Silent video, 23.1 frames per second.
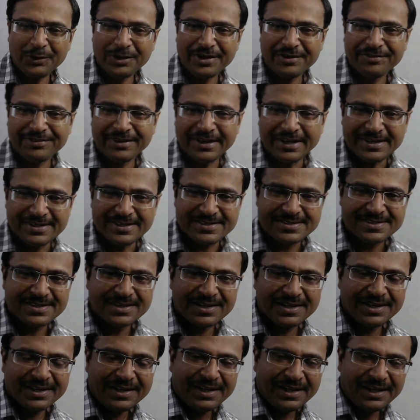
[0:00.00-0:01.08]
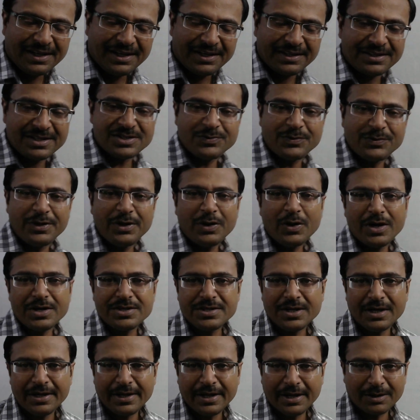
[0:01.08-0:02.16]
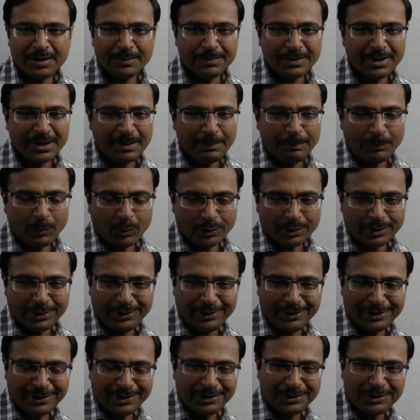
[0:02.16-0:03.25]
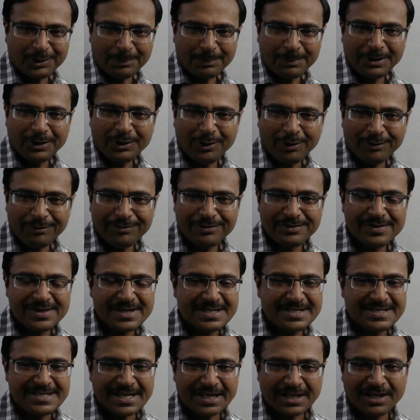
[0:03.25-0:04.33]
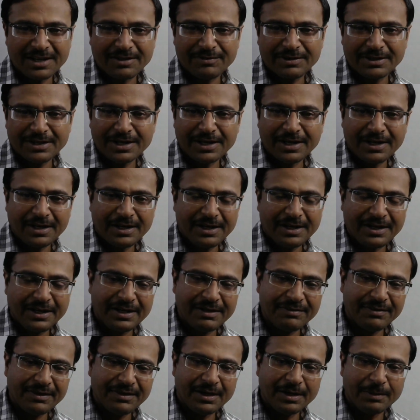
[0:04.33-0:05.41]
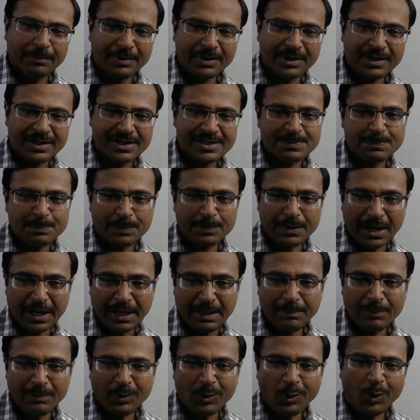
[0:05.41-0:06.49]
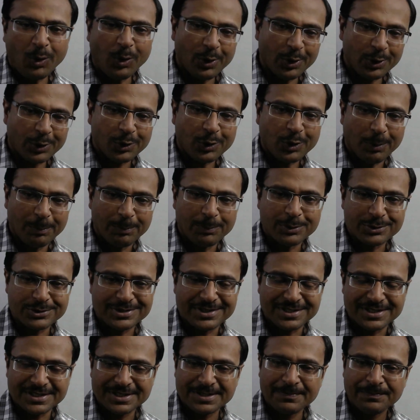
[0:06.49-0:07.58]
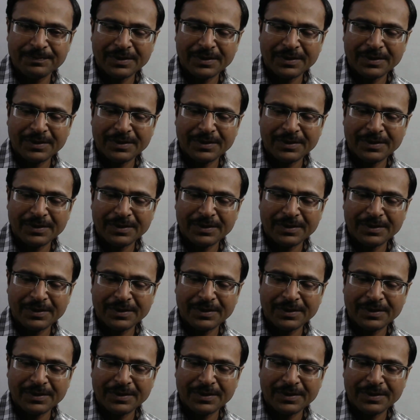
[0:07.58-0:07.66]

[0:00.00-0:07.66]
dear friends, in this video I shall take up the important topic of checking whether a given number is prime or composite.